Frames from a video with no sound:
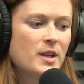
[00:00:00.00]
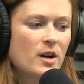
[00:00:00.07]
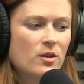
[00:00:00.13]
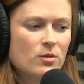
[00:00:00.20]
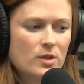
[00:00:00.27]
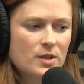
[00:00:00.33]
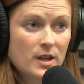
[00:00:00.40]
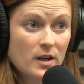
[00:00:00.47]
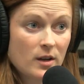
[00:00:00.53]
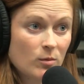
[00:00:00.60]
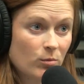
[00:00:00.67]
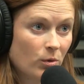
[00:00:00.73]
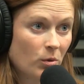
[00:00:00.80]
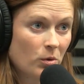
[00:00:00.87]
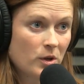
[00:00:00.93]
how to retain
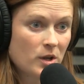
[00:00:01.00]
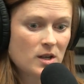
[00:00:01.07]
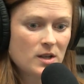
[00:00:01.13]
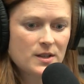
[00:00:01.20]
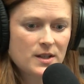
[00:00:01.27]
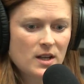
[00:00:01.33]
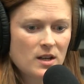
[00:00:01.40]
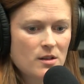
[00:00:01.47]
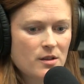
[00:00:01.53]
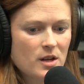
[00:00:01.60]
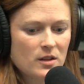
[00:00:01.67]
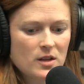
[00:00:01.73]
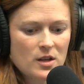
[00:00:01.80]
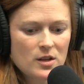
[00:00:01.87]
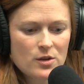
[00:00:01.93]
employees, anything that